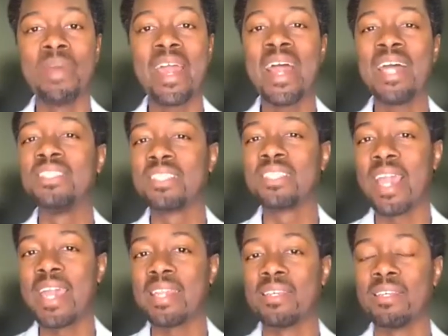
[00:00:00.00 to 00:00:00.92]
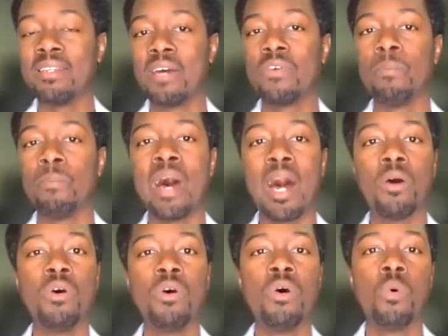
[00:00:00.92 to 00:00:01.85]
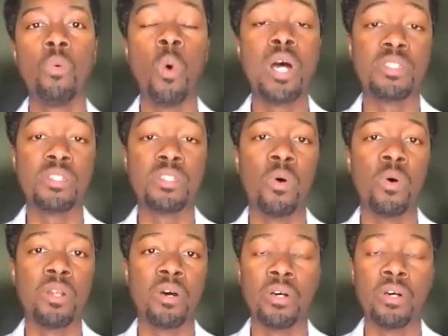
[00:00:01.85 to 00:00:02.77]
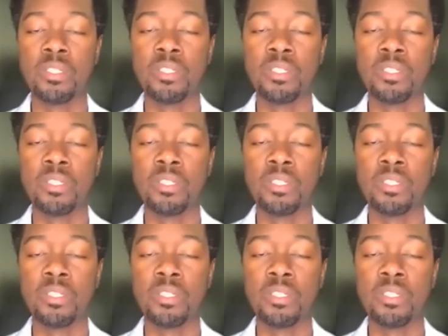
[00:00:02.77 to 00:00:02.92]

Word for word: educated enough about what's going on.